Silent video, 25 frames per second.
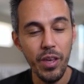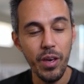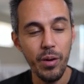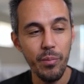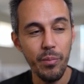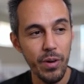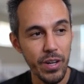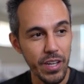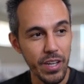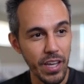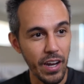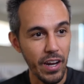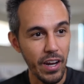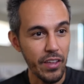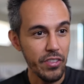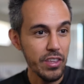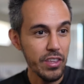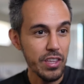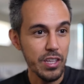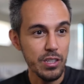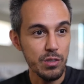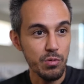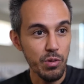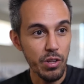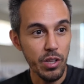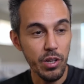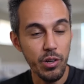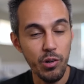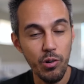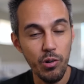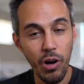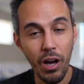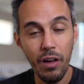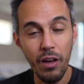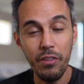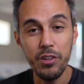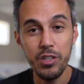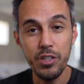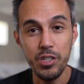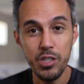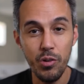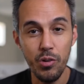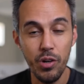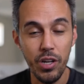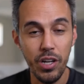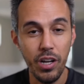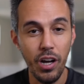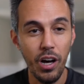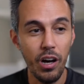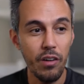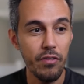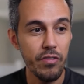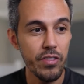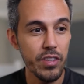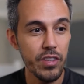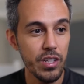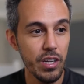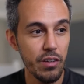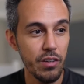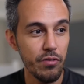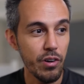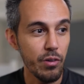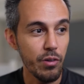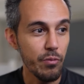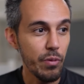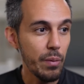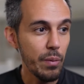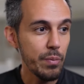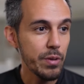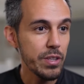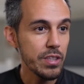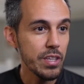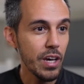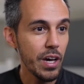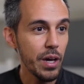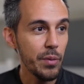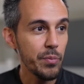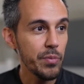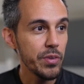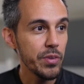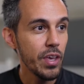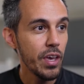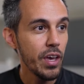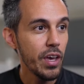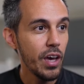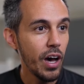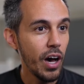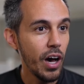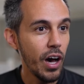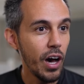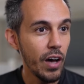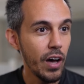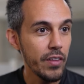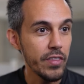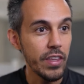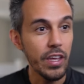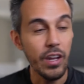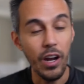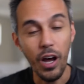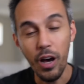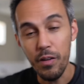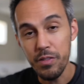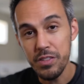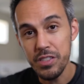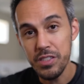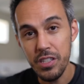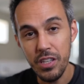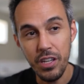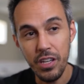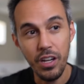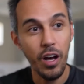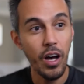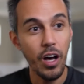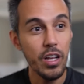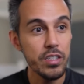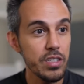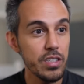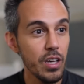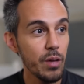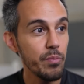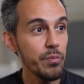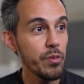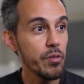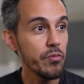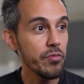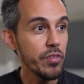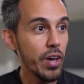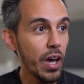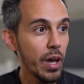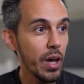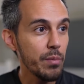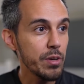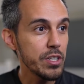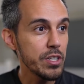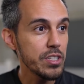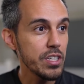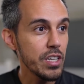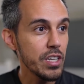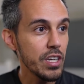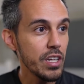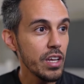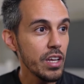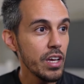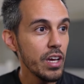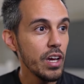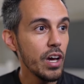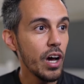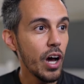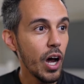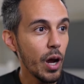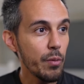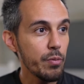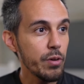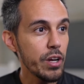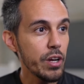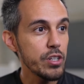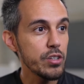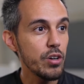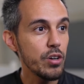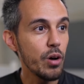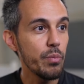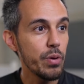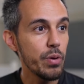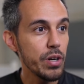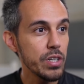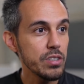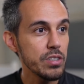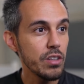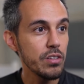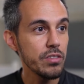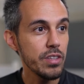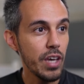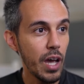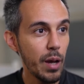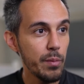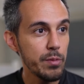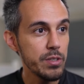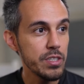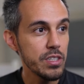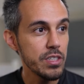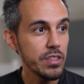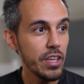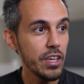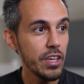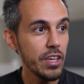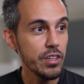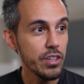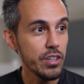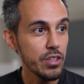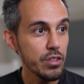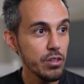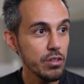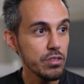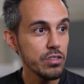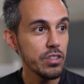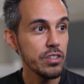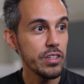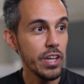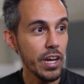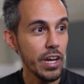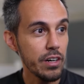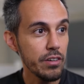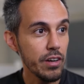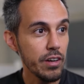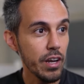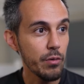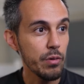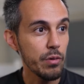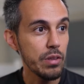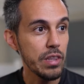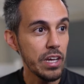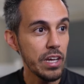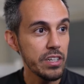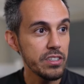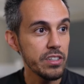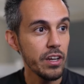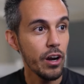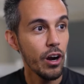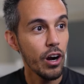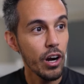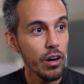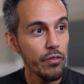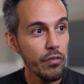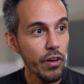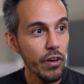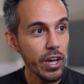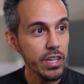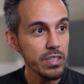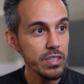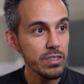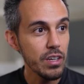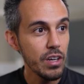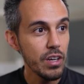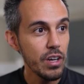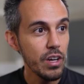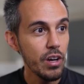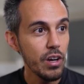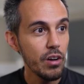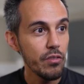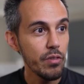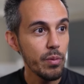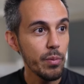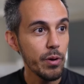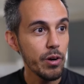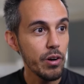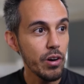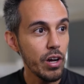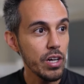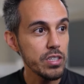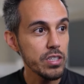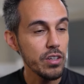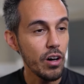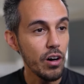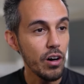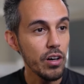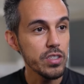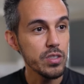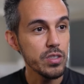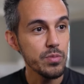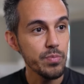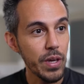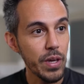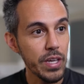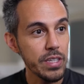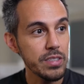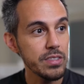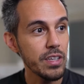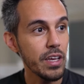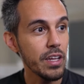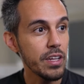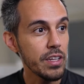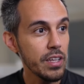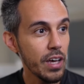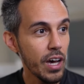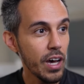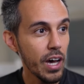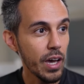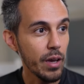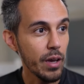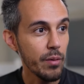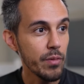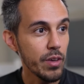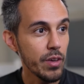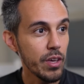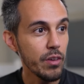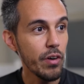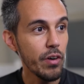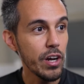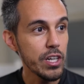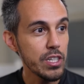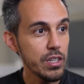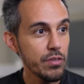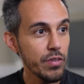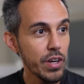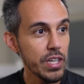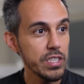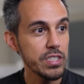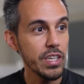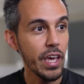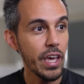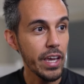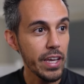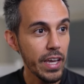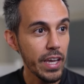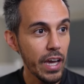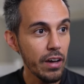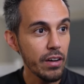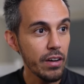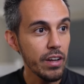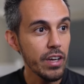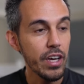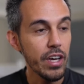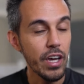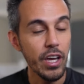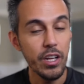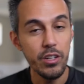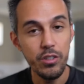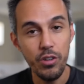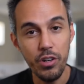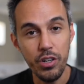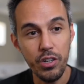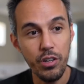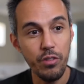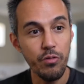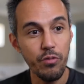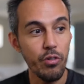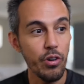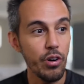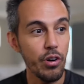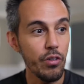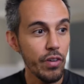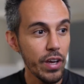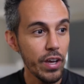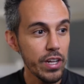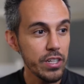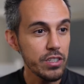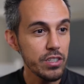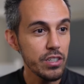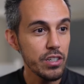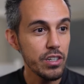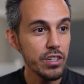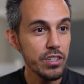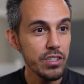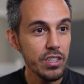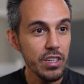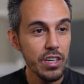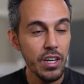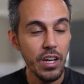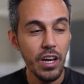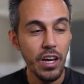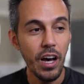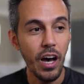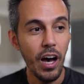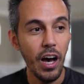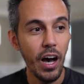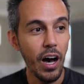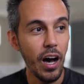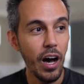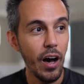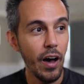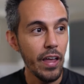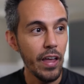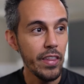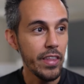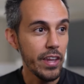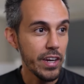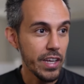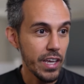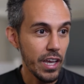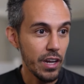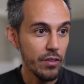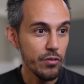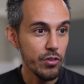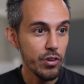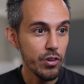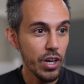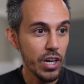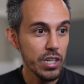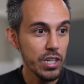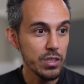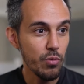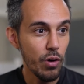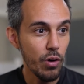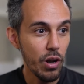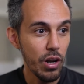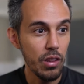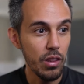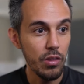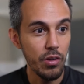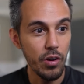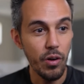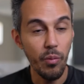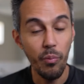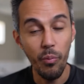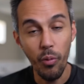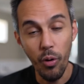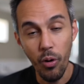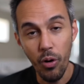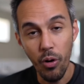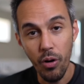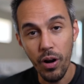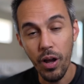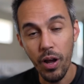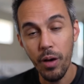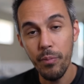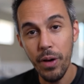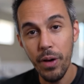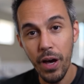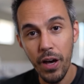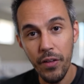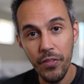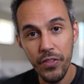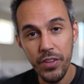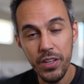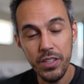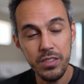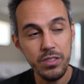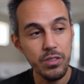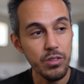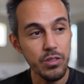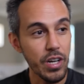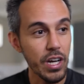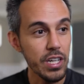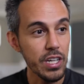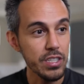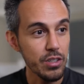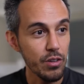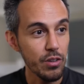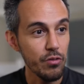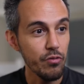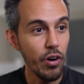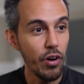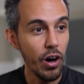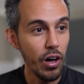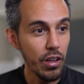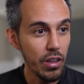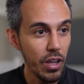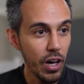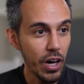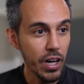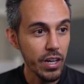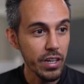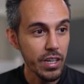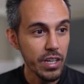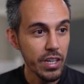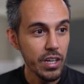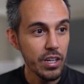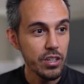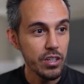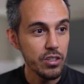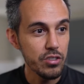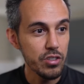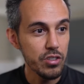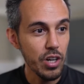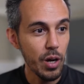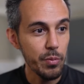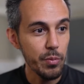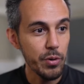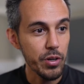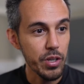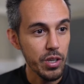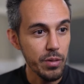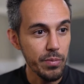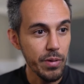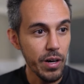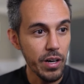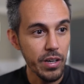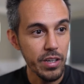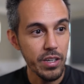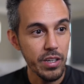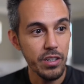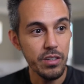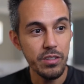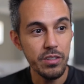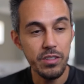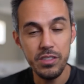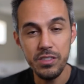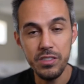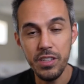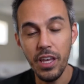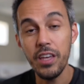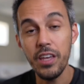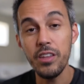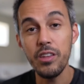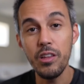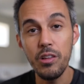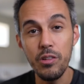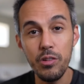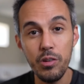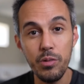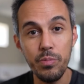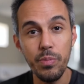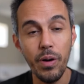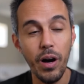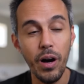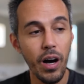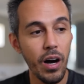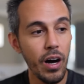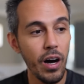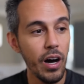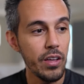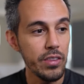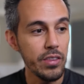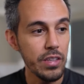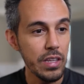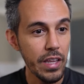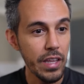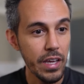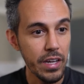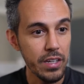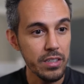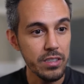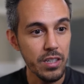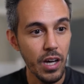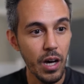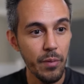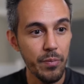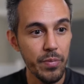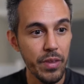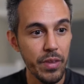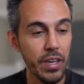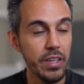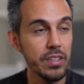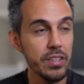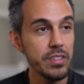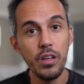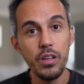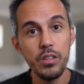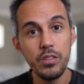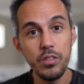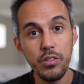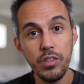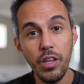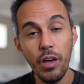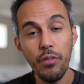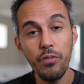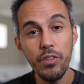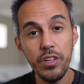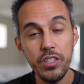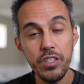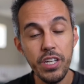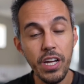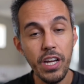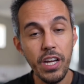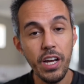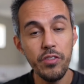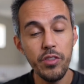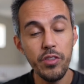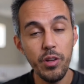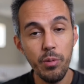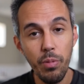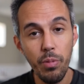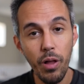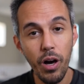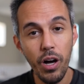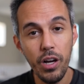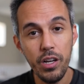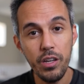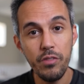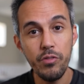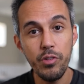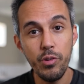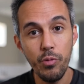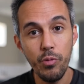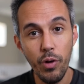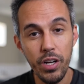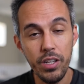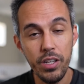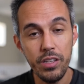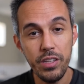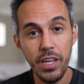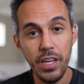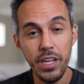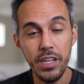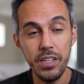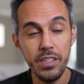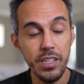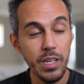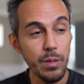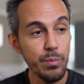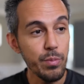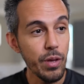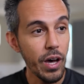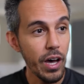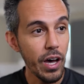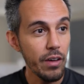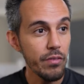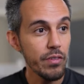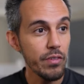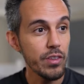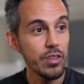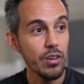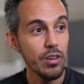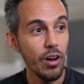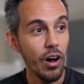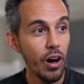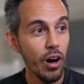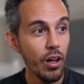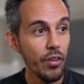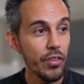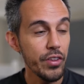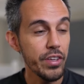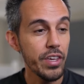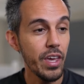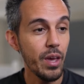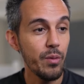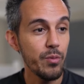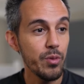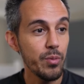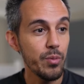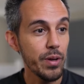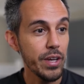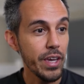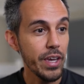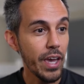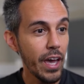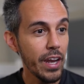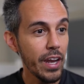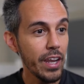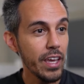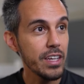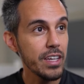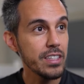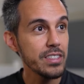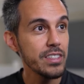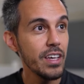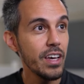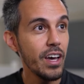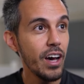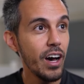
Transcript: But again, I think that's really cool how they're showing off the different weapon types. And then obviously the concept of time machine. Upgrade your own personal time machine that you can use to decorate with legendary artifacts from across all space and time. Invite your friends to hang out and join you for adventures. And then again, if you guys want to learn more about this, you guys could follow along. Just drop your email here to stay in the loop on the latest updates. So definitely check out their blog if you want to take a deep dive into all the game's mechanics.